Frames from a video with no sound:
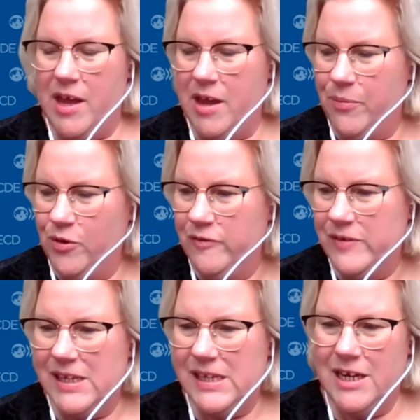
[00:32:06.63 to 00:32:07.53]
improve
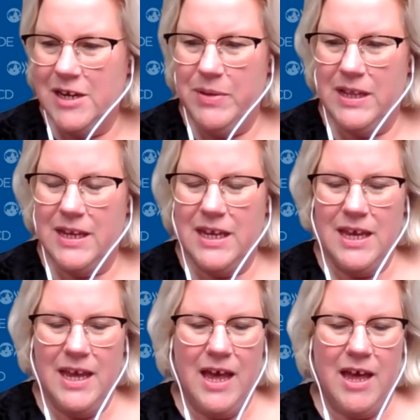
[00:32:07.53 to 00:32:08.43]

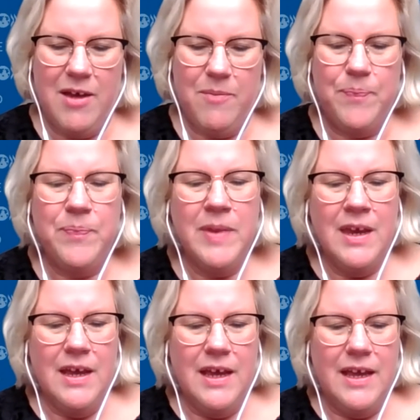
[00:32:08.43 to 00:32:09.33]
sustainability
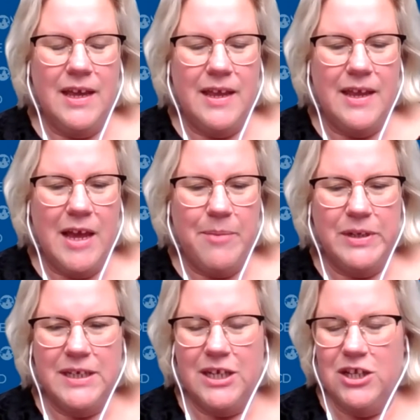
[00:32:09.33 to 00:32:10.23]
in that
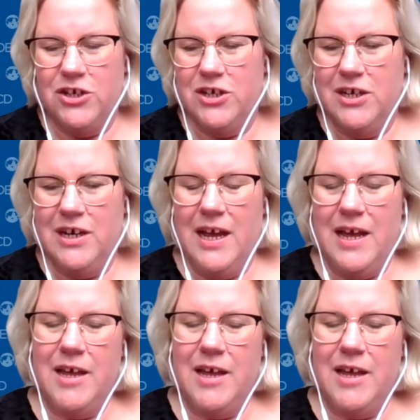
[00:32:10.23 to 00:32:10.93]
particular